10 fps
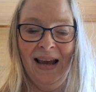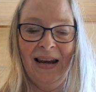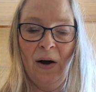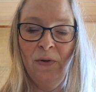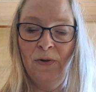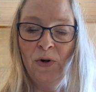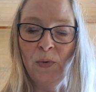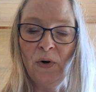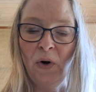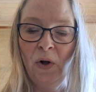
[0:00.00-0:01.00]
Now, those
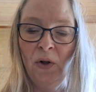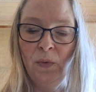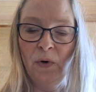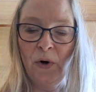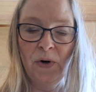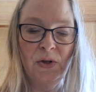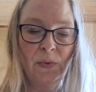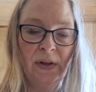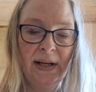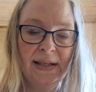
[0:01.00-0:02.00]
were all words,
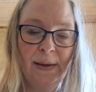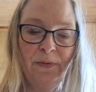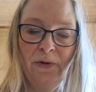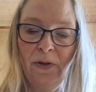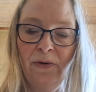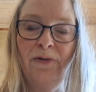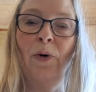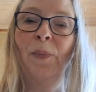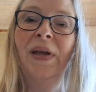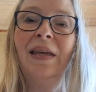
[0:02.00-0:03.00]
well, except for the
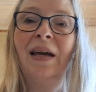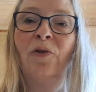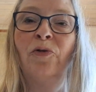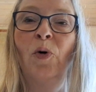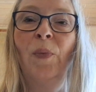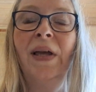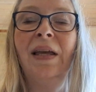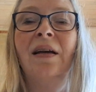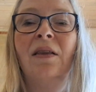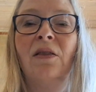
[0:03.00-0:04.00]
forbi and phobie.
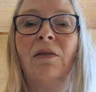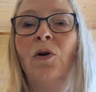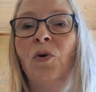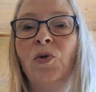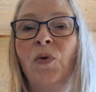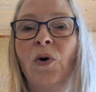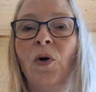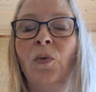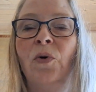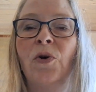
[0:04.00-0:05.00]
Those were
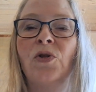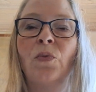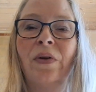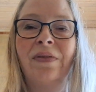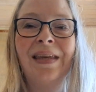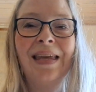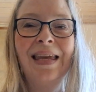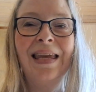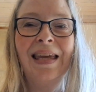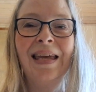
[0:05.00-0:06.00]
all words with the
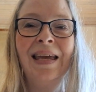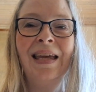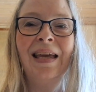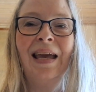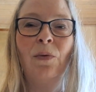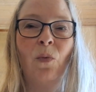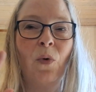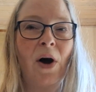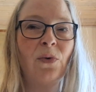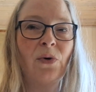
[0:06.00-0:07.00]
E in
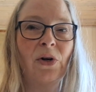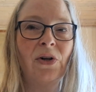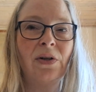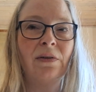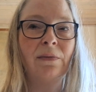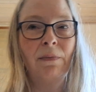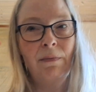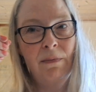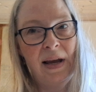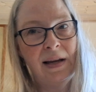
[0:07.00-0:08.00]
one word,
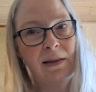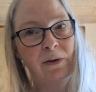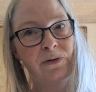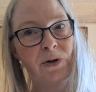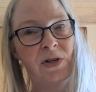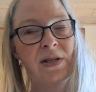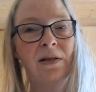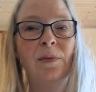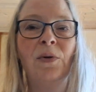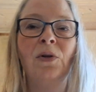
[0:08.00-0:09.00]
making the first
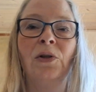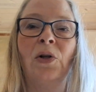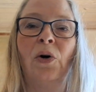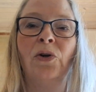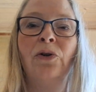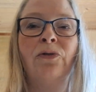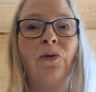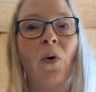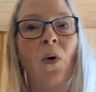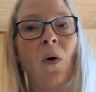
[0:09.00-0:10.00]
syllable longer.
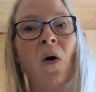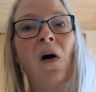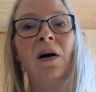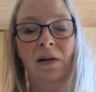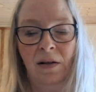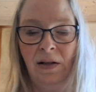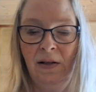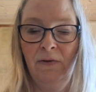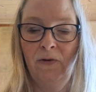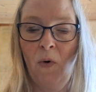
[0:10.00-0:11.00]

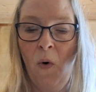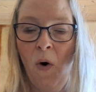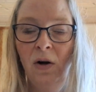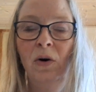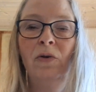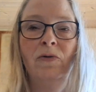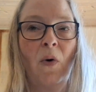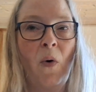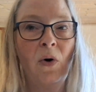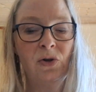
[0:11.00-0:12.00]
Foregå,
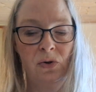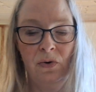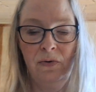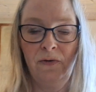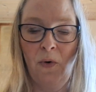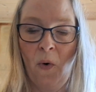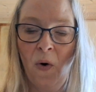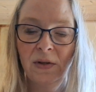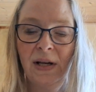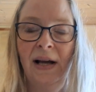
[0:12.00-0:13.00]
forestå,
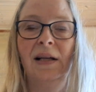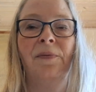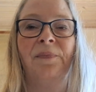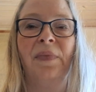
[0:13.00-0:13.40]
foretrække.